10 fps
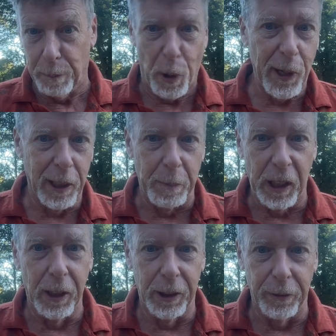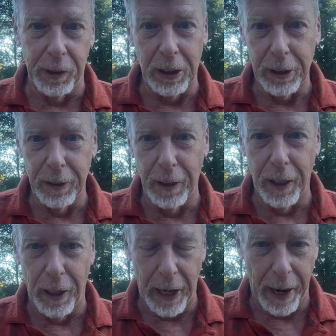partly because of its
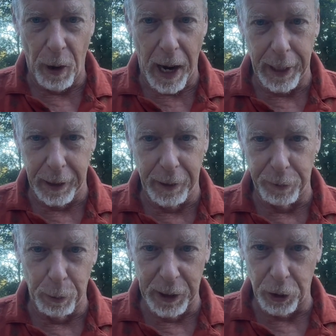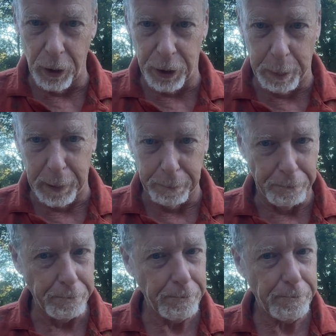how highly influential it's been.
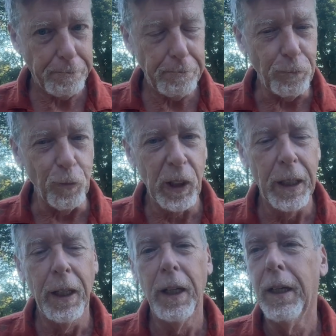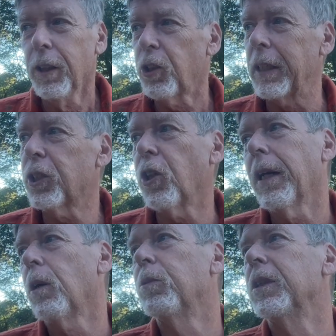So I just
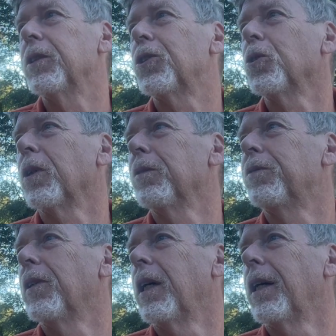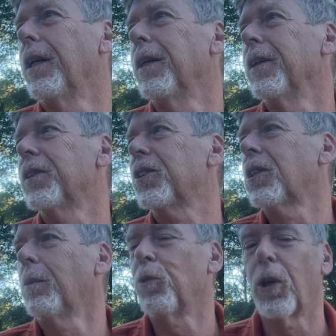thought I would sort of
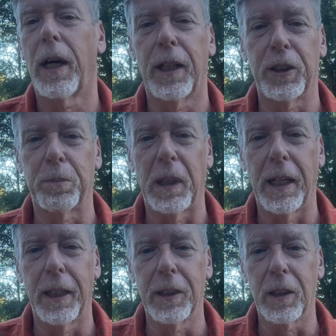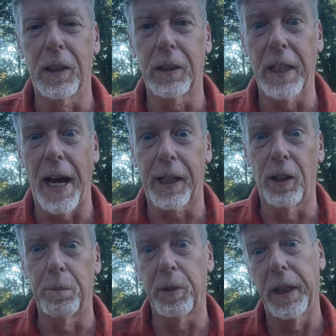summarize my little attack
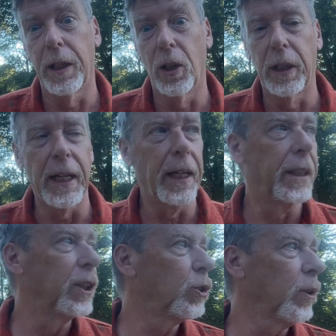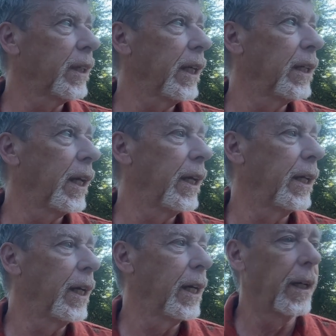on Plato. Again, he's sort of getting
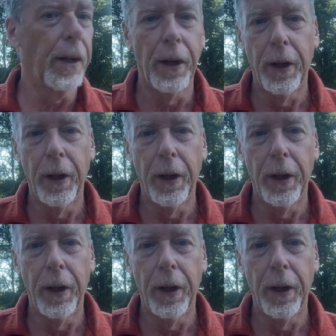a